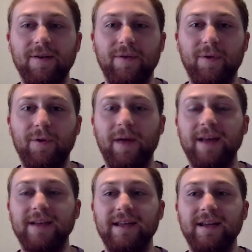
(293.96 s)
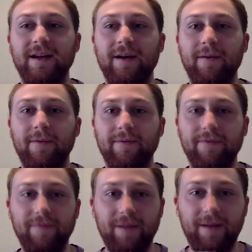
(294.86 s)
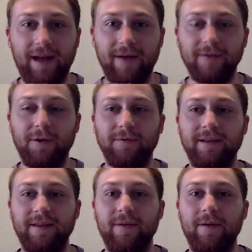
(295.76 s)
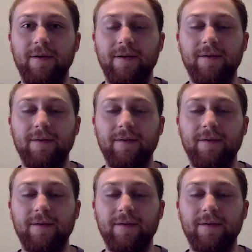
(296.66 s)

the whole idea of how lonely the